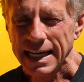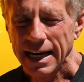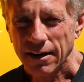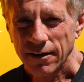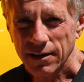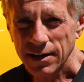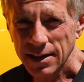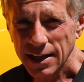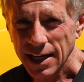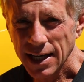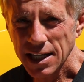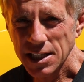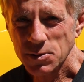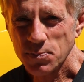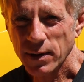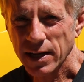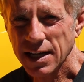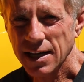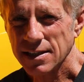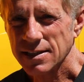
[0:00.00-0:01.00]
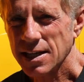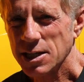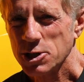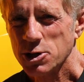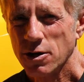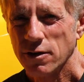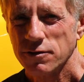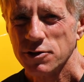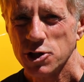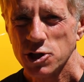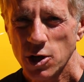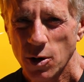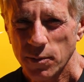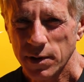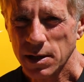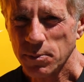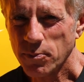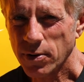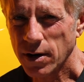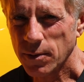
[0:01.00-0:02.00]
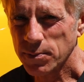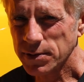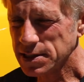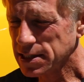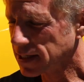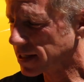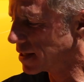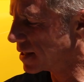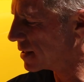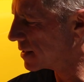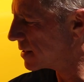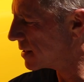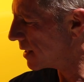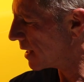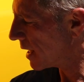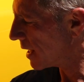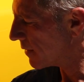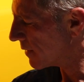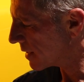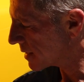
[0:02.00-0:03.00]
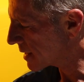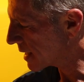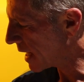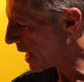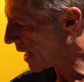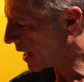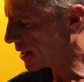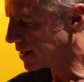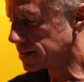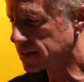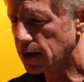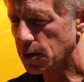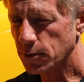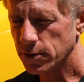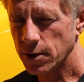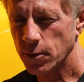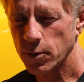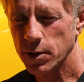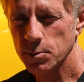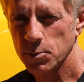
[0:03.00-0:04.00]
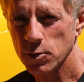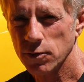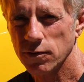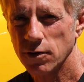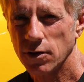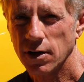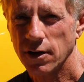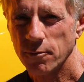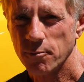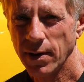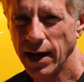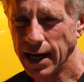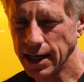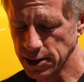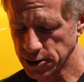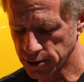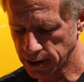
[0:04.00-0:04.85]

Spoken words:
carrying these because they serve so many purposes. In this case, the removal of paint